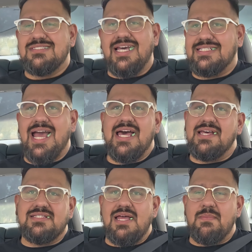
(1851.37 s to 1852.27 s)
Like, nah,
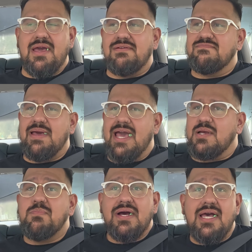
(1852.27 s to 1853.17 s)
that's not my
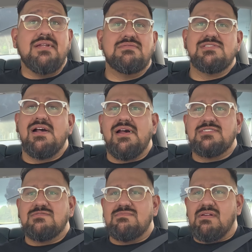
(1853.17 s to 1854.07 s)
bag. But
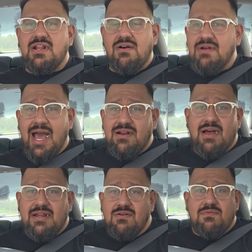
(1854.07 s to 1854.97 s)
you know, I
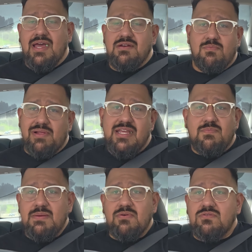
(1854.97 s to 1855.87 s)
know plenty
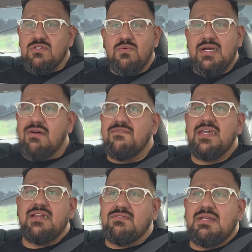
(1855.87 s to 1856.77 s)
of people who do
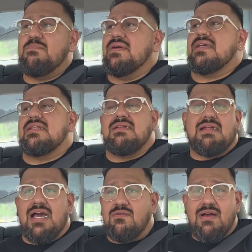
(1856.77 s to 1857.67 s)
Wegovy and Ozempic, and
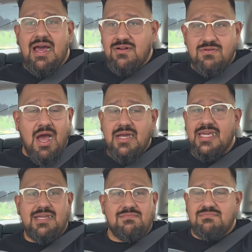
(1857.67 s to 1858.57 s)
I don't knock
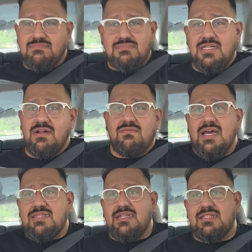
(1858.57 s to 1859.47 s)
it. You know,
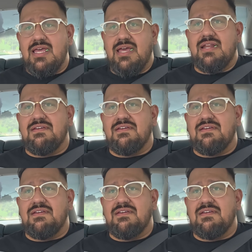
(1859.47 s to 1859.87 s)
I think that